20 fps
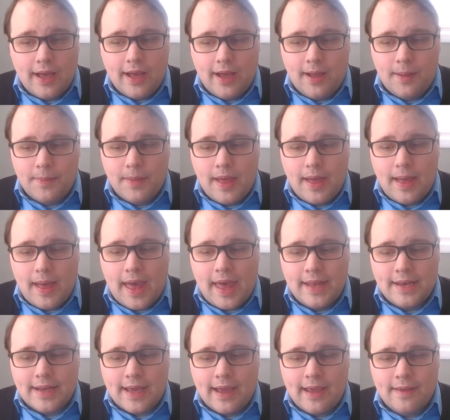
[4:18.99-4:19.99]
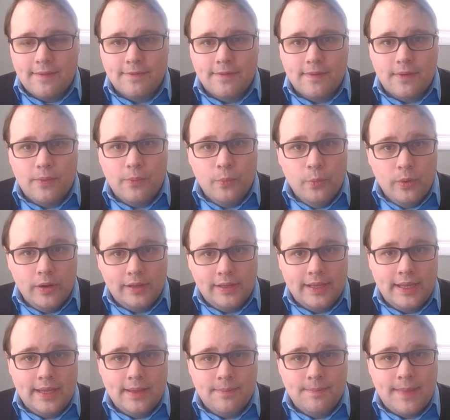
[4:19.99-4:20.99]
And I've
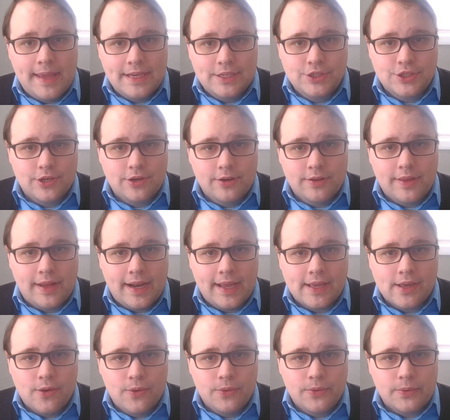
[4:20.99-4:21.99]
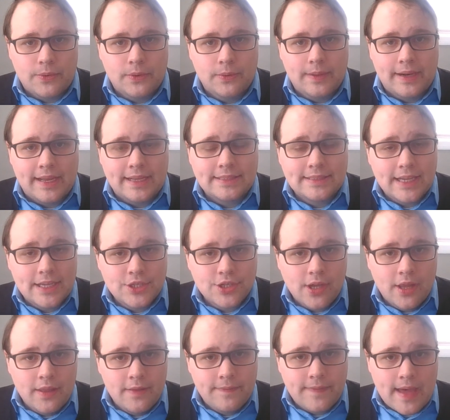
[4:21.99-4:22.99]
really made sure that I go through and I touch
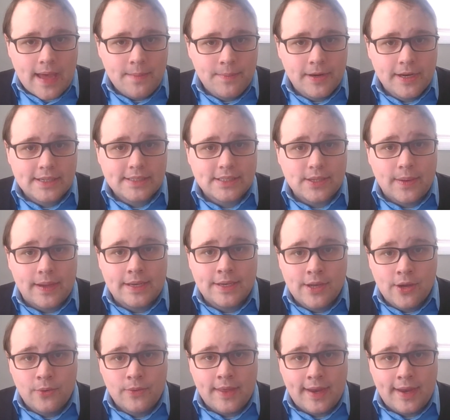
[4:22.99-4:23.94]
all the fabrics so I know